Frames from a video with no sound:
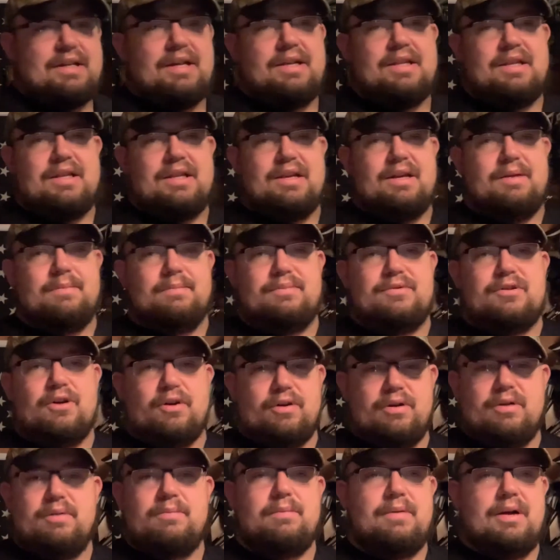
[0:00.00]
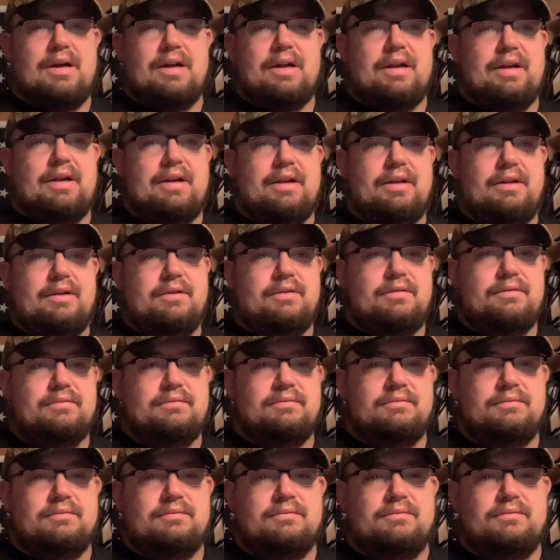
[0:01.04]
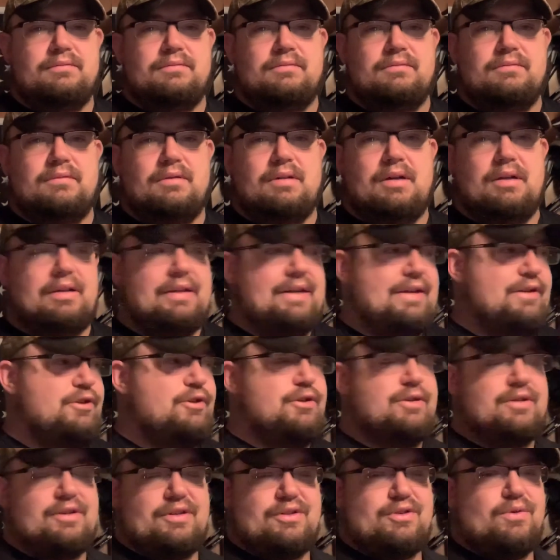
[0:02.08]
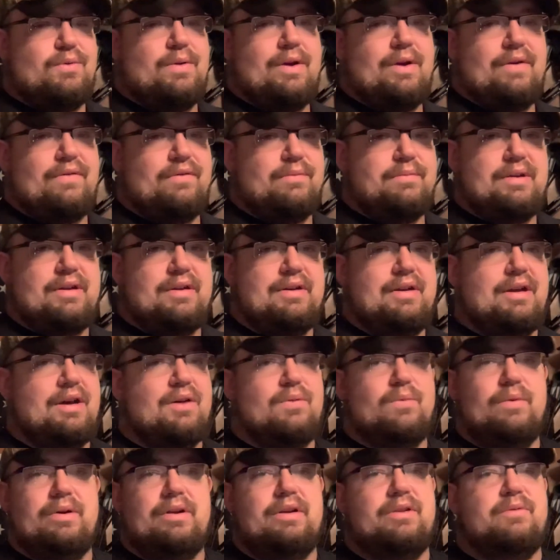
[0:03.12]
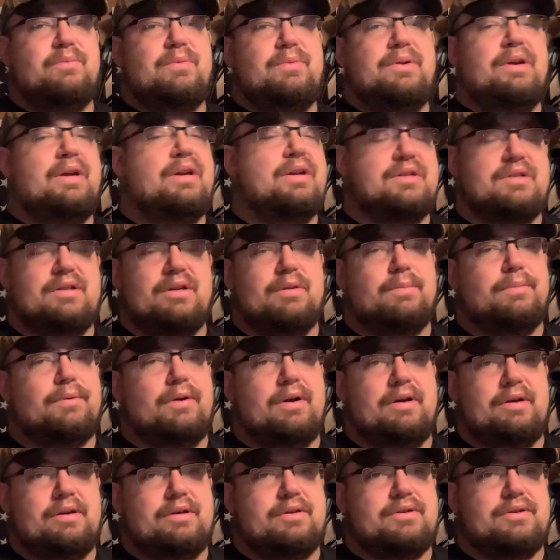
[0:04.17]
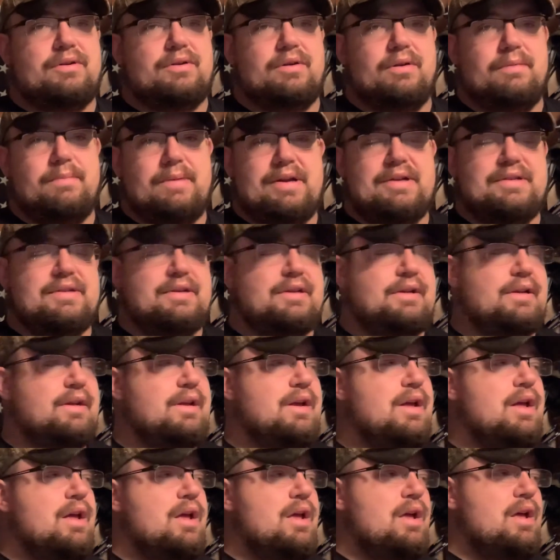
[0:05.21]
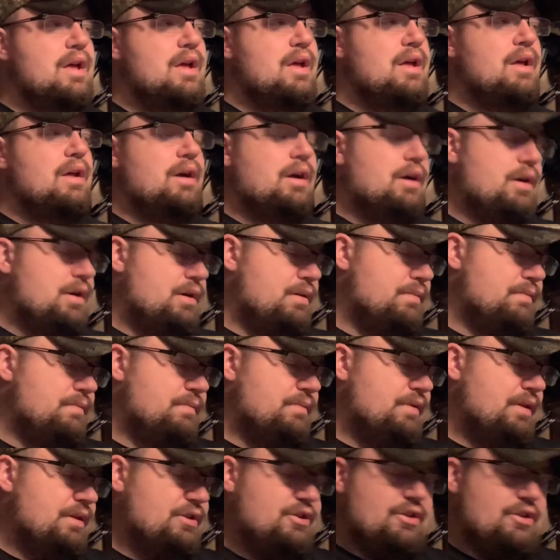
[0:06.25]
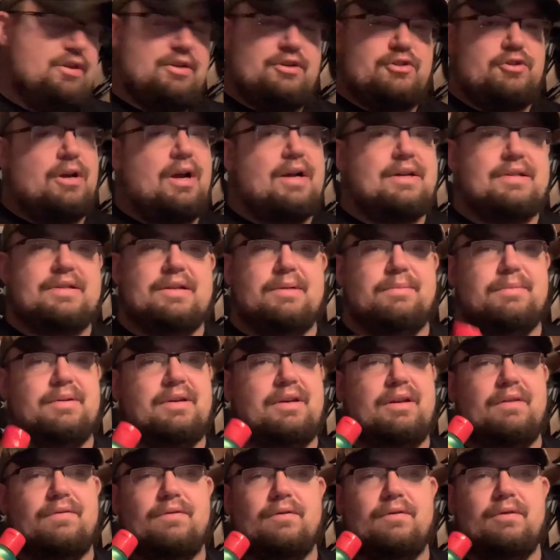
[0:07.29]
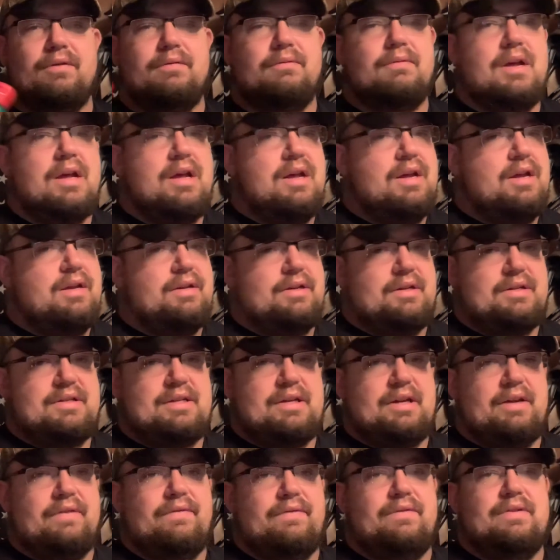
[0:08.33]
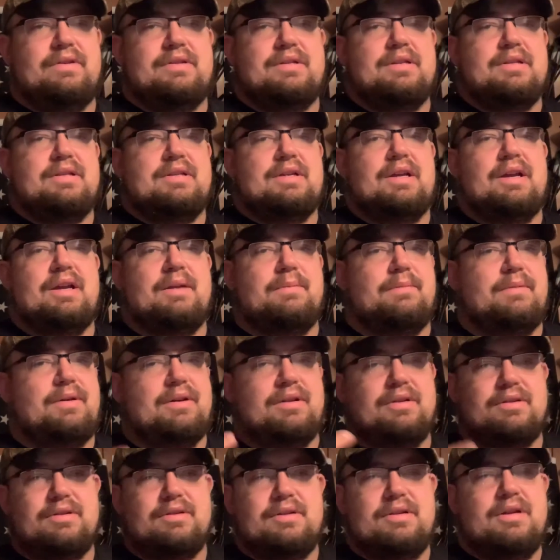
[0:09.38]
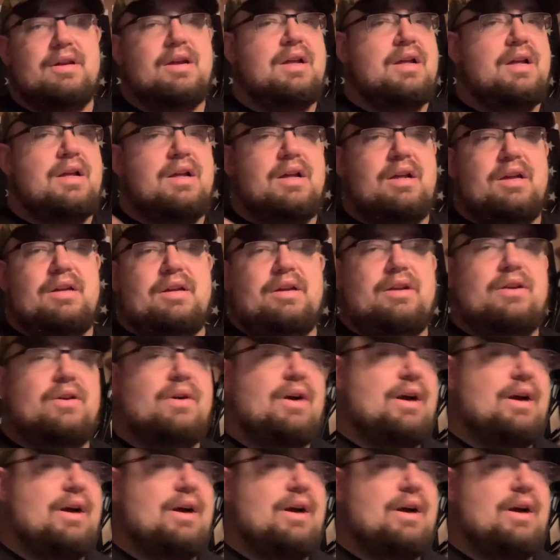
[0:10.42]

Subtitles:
that I'm turning my allegiances away from Dead Downwind, because their products are amazing. It's just trying something different to see if it's the same, because I